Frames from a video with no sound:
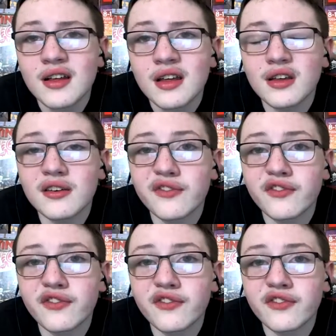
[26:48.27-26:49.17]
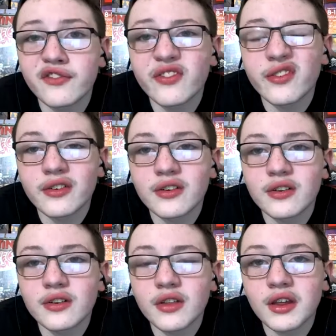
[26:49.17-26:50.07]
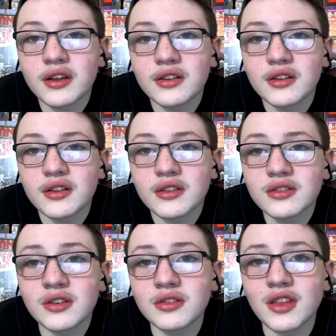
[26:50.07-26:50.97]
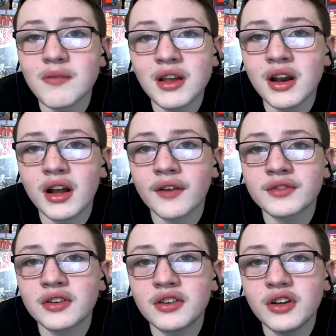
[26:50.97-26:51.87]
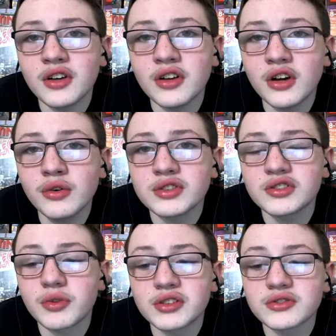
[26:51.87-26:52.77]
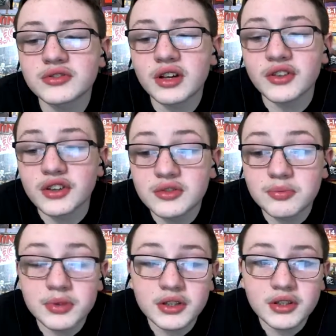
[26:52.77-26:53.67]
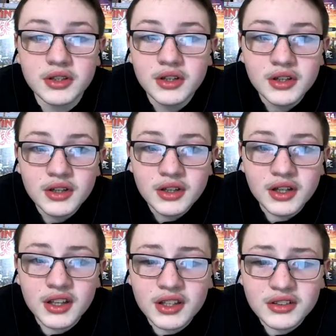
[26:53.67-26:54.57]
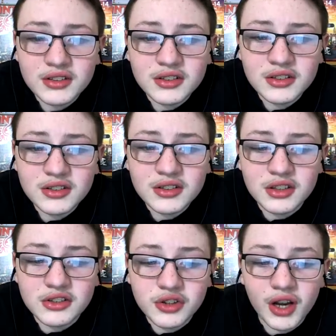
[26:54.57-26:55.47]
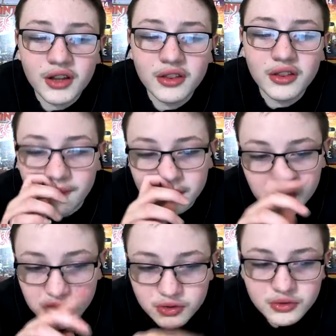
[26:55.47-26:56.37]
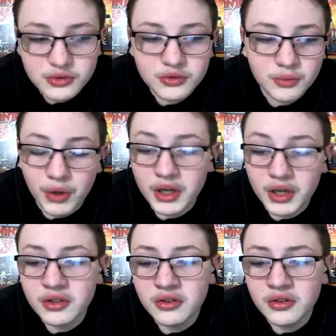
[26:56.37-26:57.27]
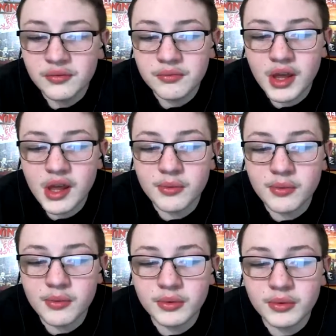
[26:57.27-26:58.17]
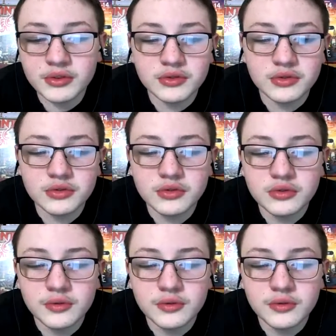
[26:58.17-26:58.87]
if like they may not have to deal with situations like this, but it can train them to one, be able to